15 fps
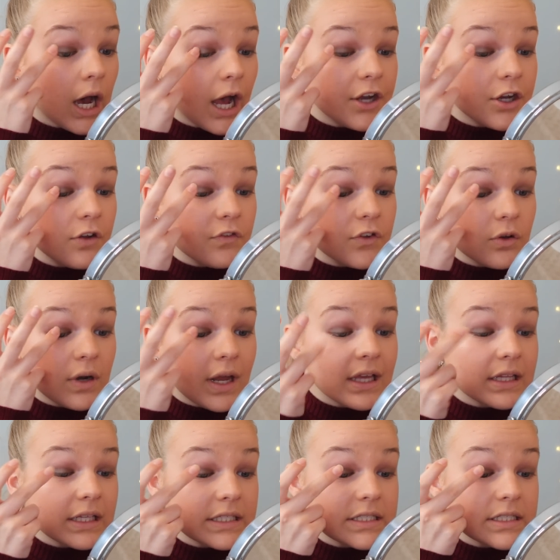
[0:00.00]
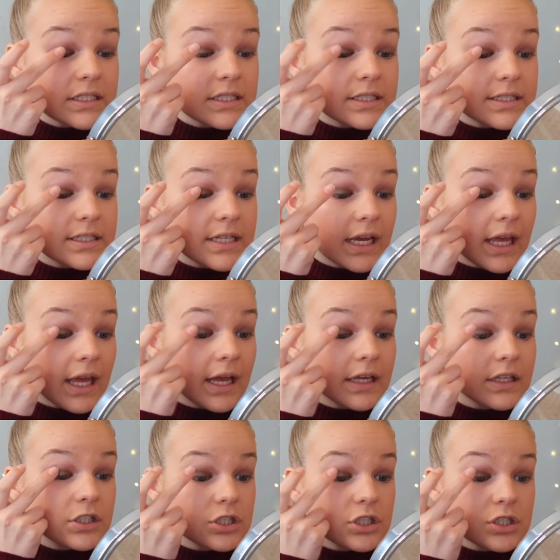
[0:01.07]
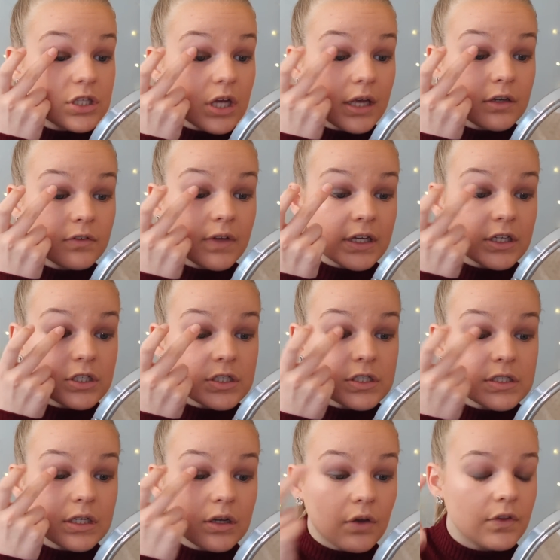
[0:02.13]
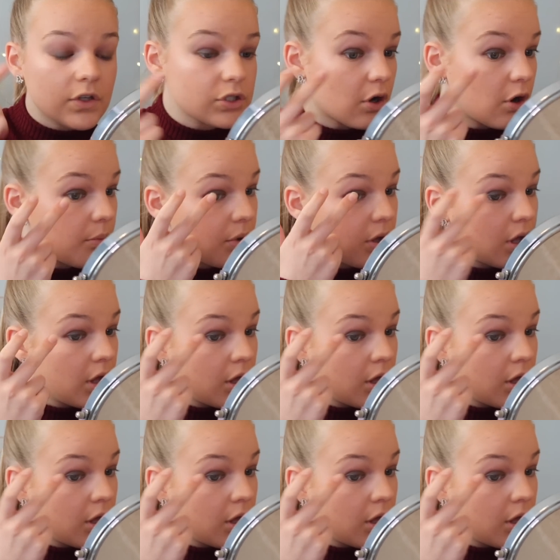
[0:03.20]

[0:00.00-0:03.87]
I don't feel like this is sticking, it's just kind of like dusting on the top.